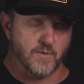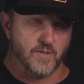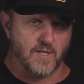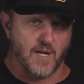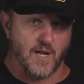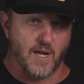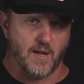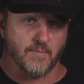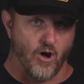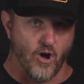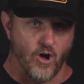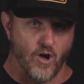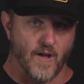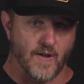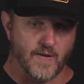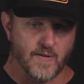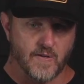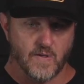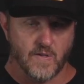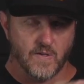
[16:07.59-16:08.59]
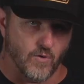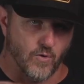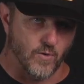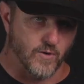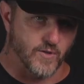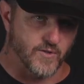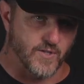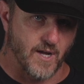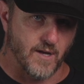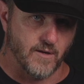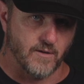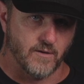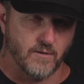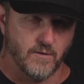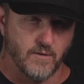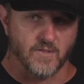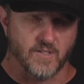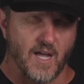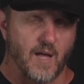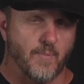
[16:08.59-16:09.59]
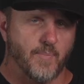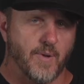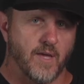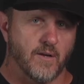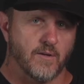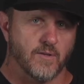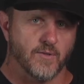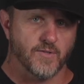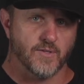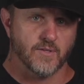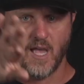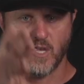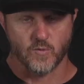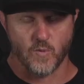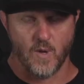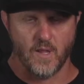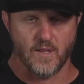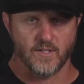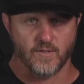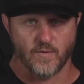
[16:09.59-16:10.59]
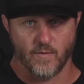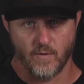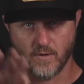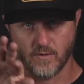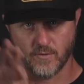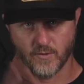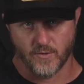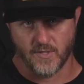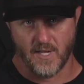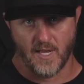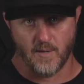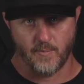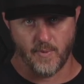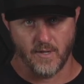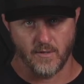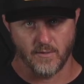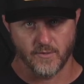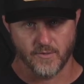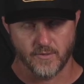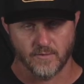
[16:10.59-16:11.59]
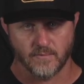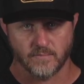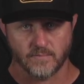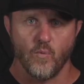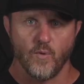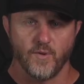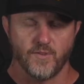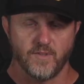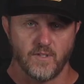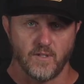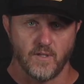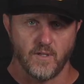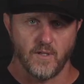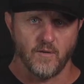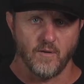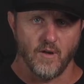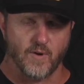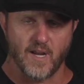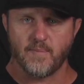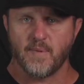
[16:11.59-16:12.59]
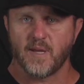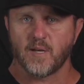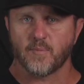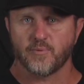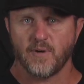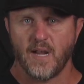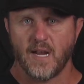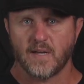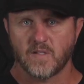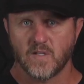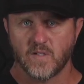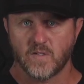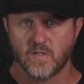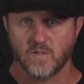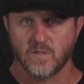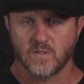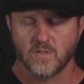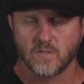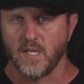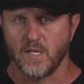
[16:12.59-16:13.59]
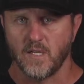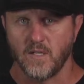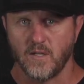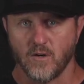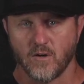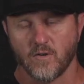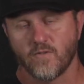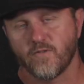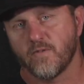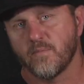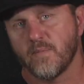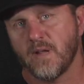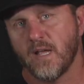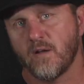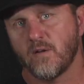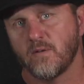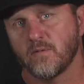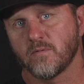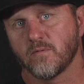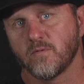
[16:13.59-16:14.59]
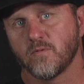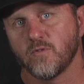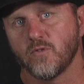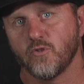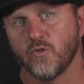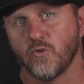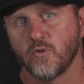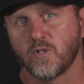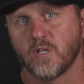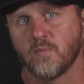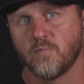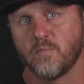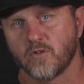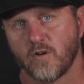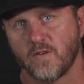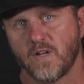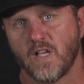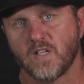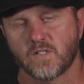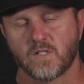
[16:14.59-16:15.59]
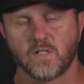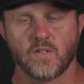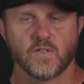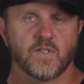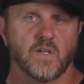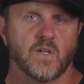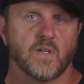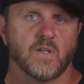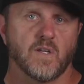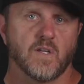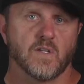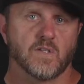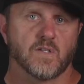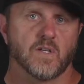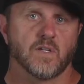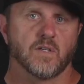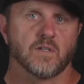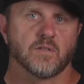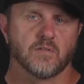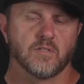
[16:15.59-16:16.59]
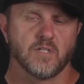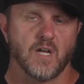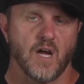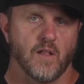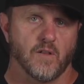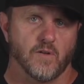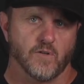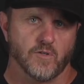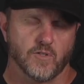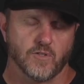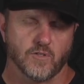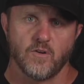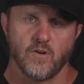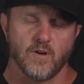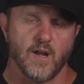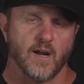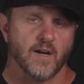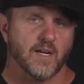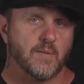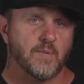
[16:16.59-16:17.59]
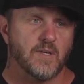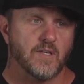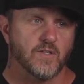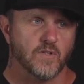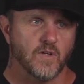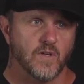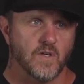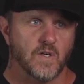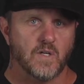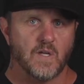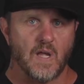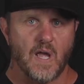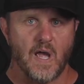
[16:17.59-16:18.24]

the top on horizontal top panels as well as vertical side panels. With the right amount of practice, in a year from now, you can turn that skill set into dollars. You're not gonna be as good